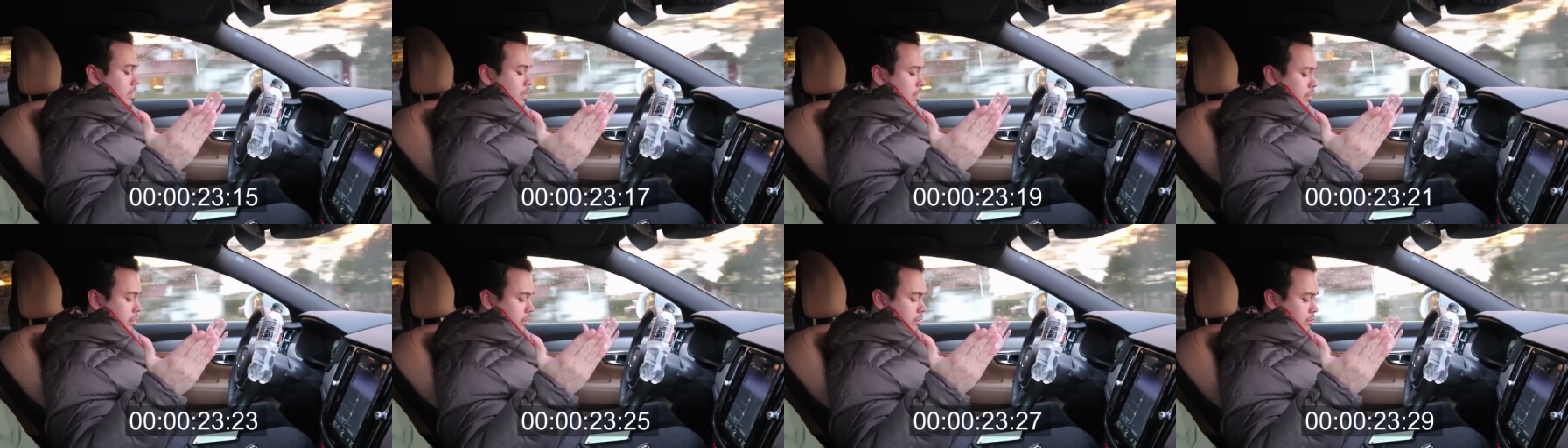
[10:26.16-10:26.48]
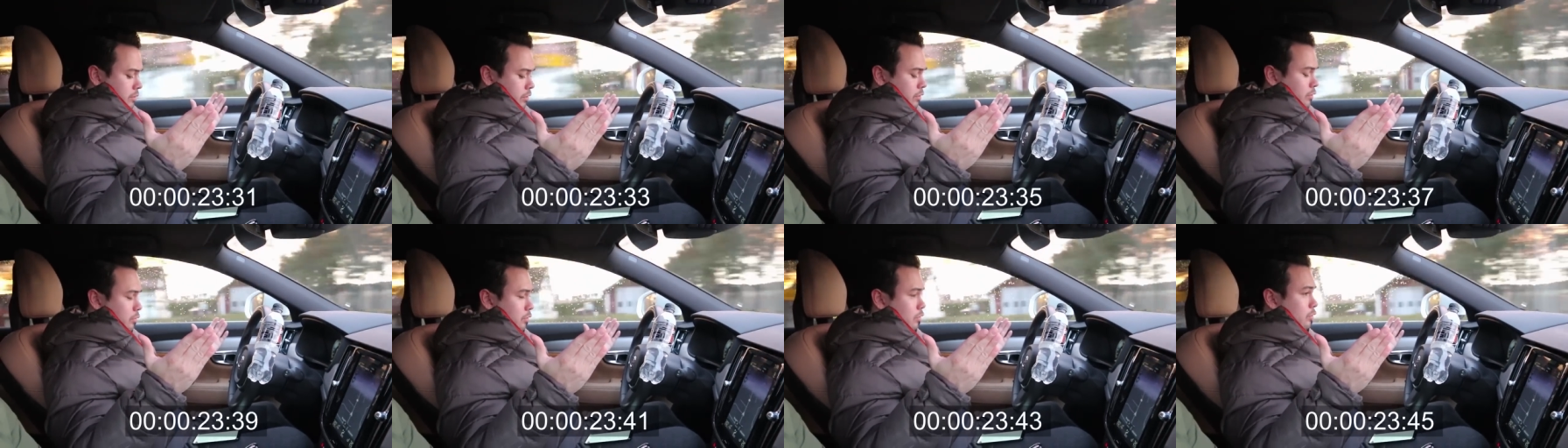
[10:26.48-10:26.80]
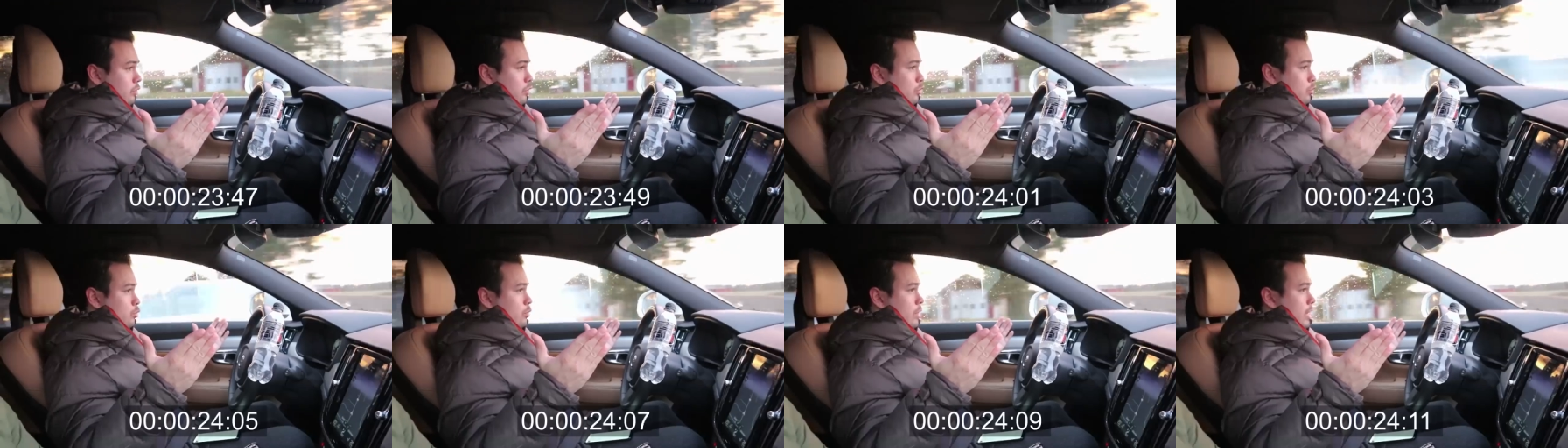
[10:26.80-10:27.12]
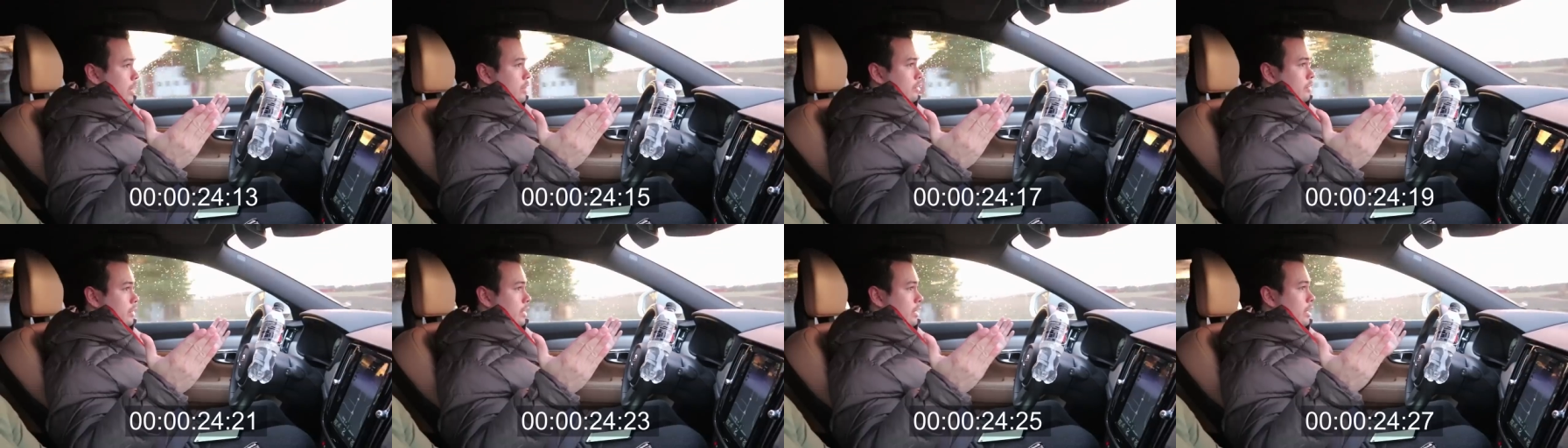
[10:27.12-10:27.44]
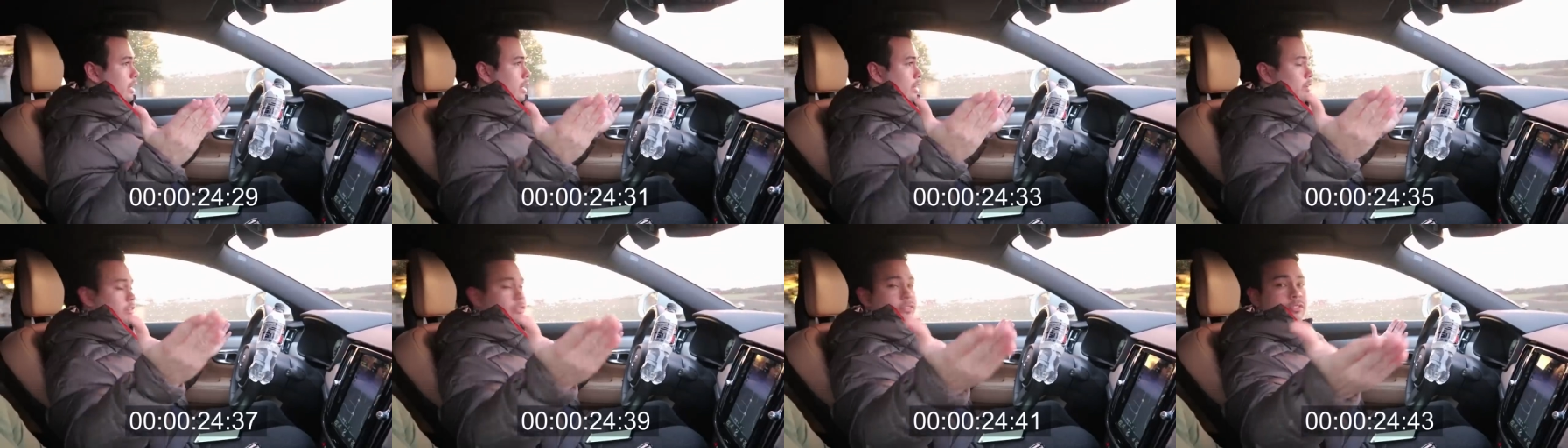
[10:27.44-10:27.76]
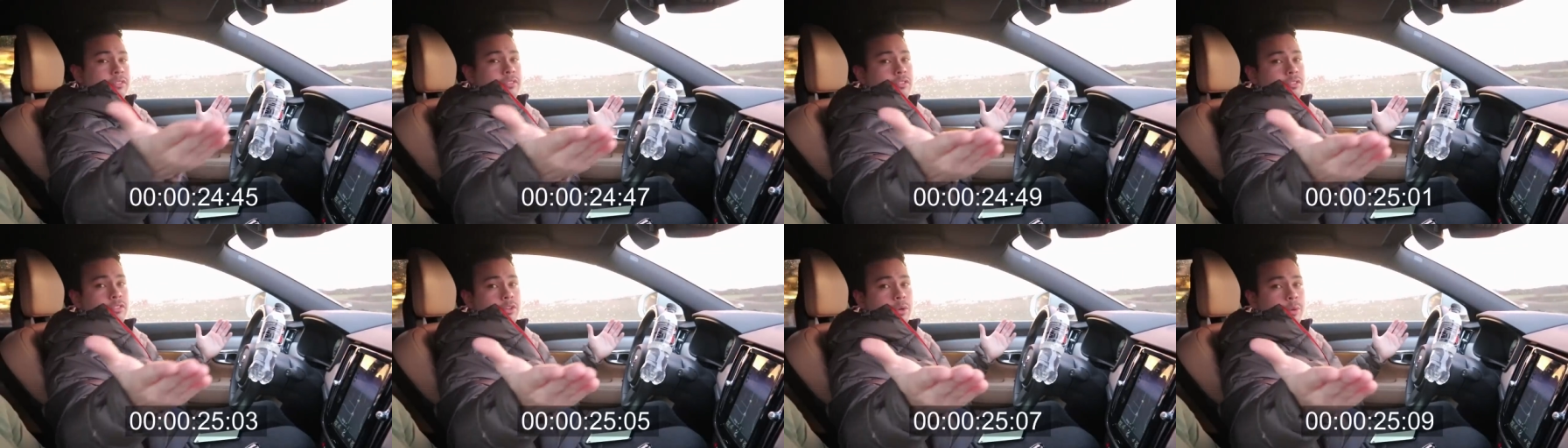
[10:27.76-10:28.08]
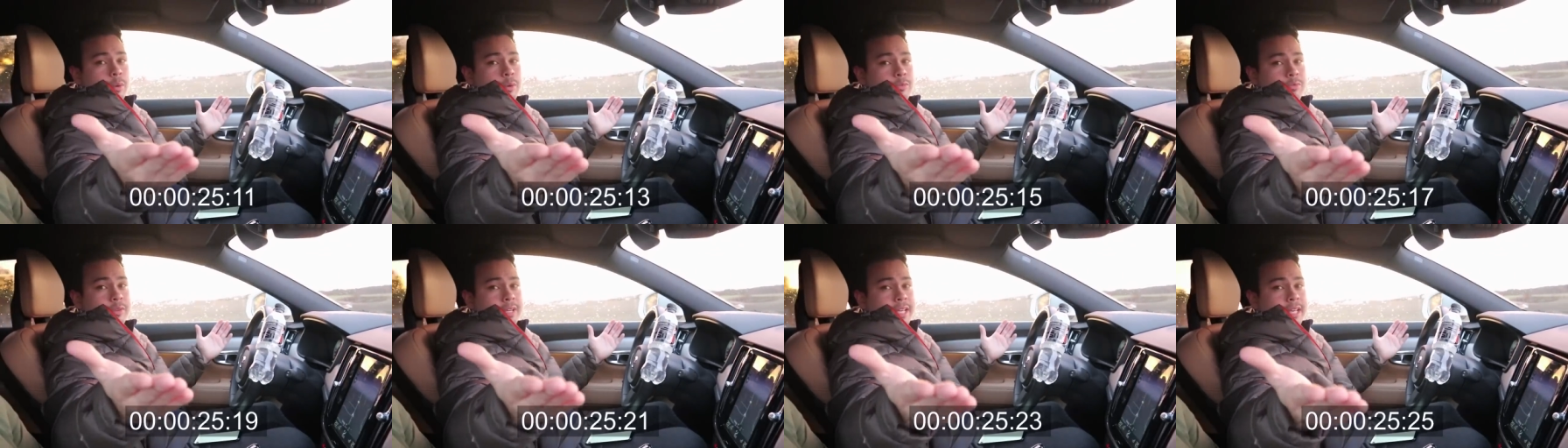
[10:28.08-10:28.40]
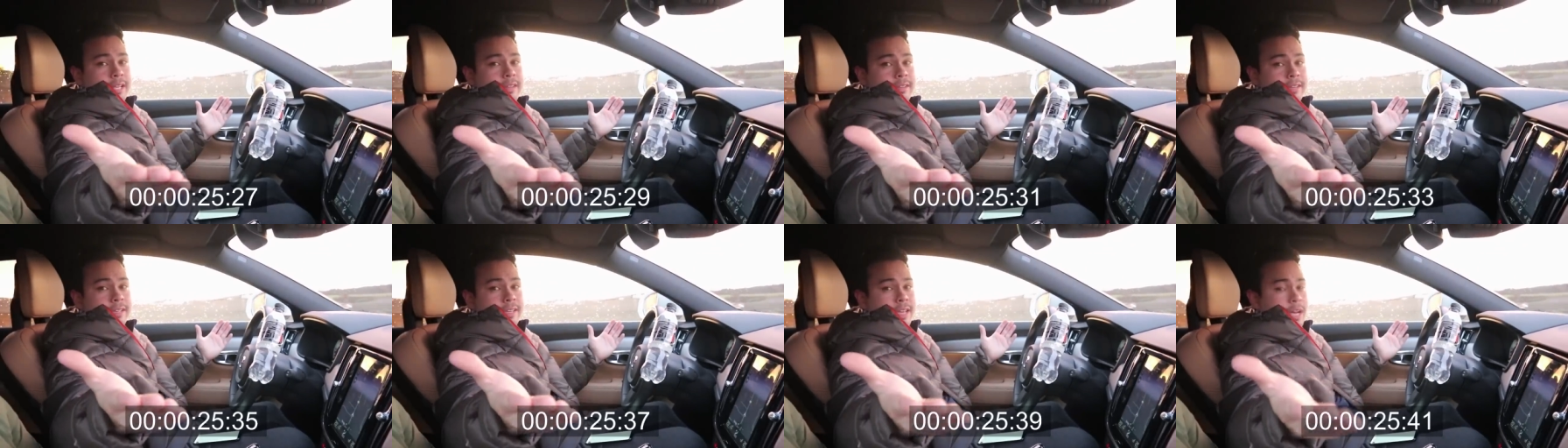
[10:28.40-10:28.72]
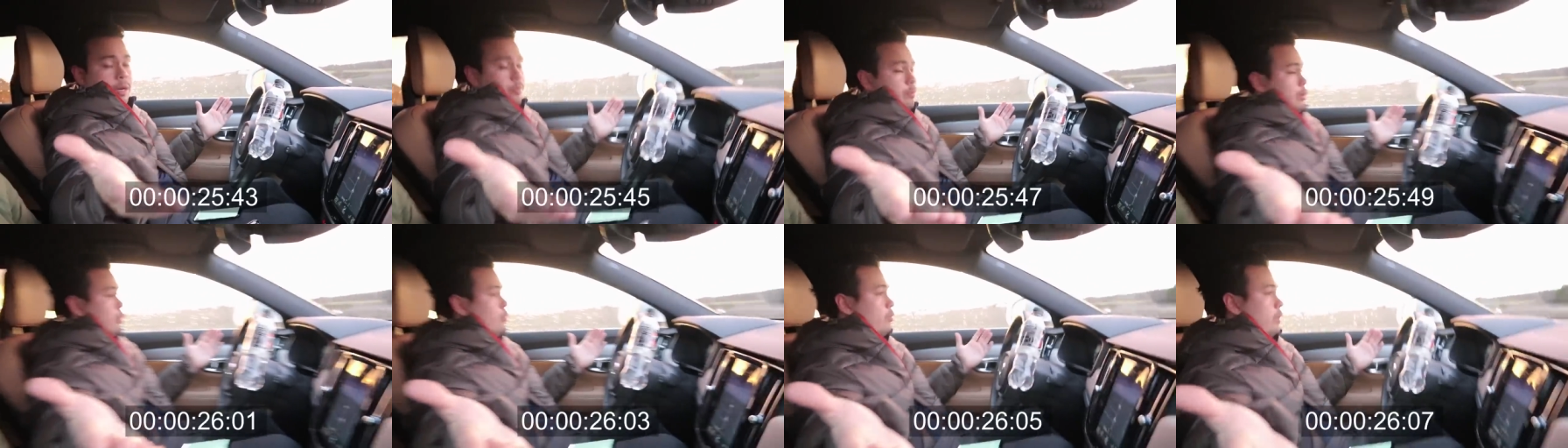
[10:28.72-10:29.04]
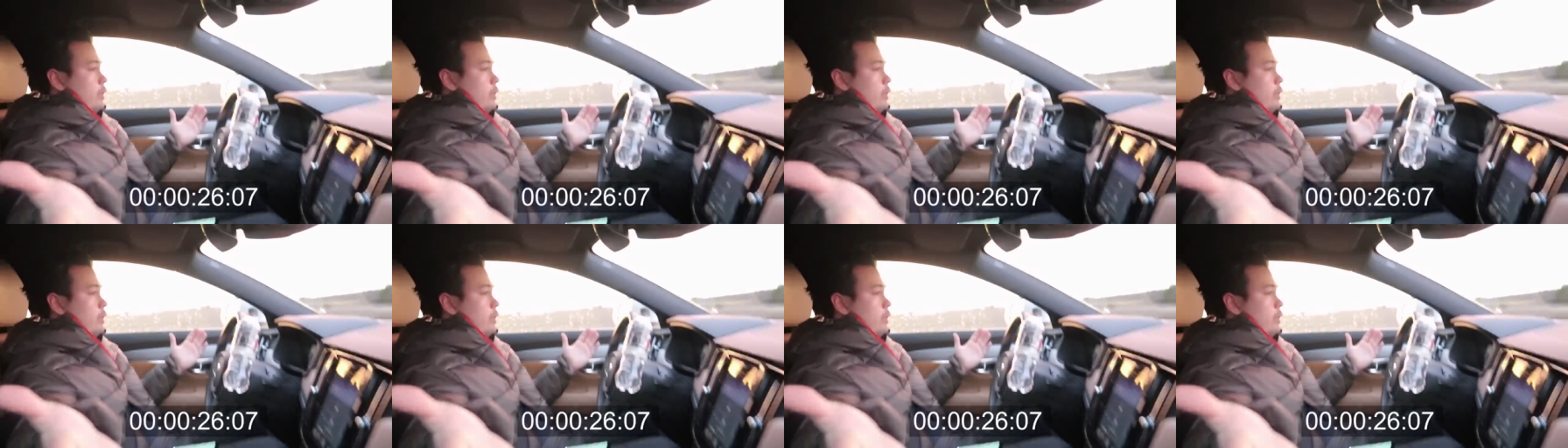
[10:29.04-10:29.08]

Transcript: This is crazy, guys. So if I get the camera